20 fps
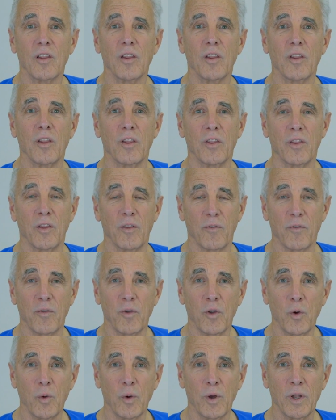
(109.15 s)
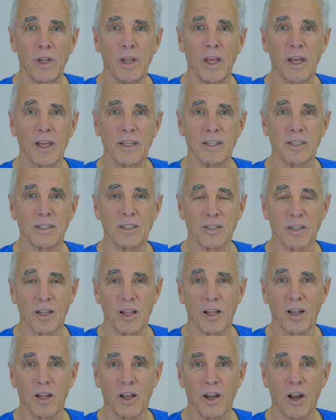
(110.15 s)
the fluid has
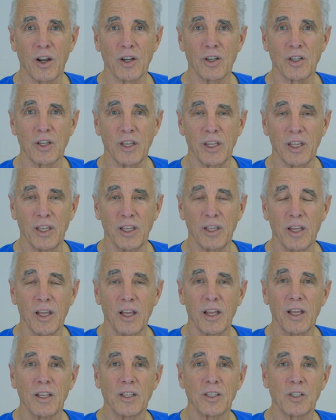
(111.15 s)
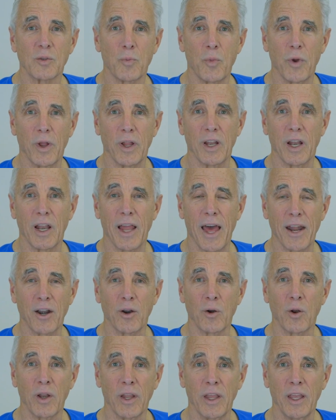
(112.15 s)
largely spread
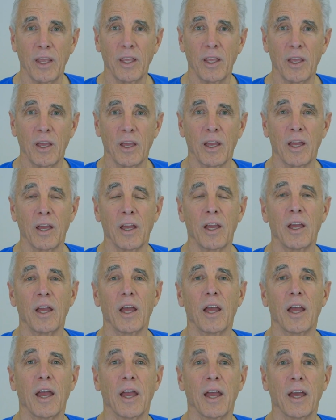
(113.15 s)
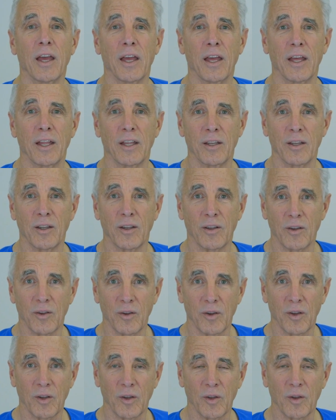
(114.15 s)
laterally, and
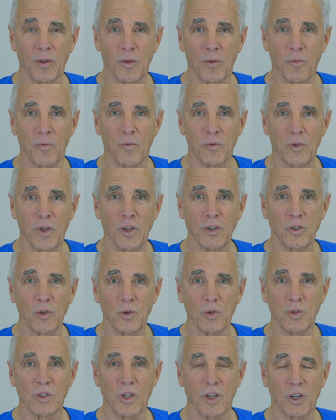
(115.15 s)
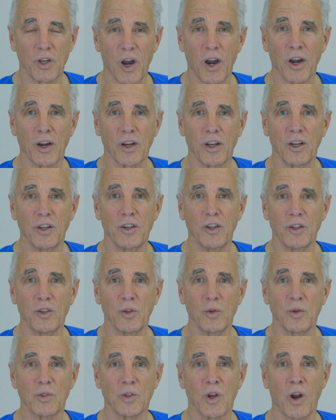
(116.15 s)
the targeted
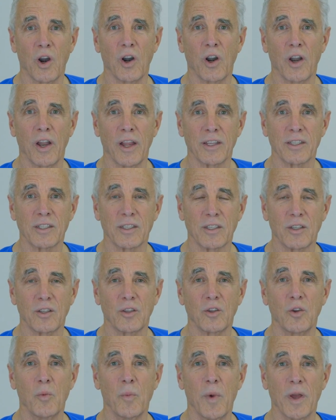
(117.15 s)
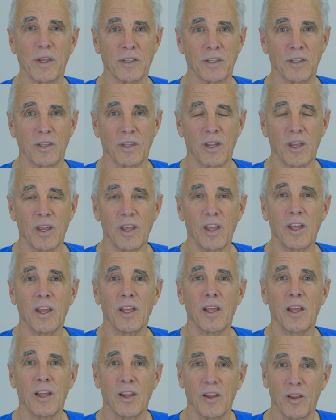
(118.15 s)
tissues are less tumescent,
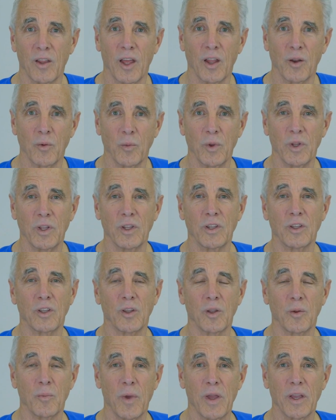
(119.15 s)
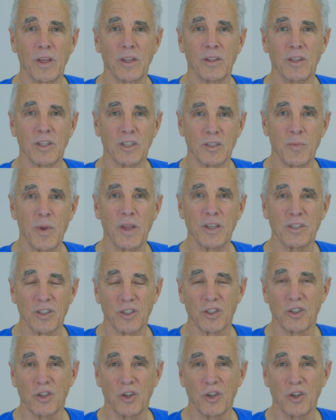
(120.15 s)
and this makes the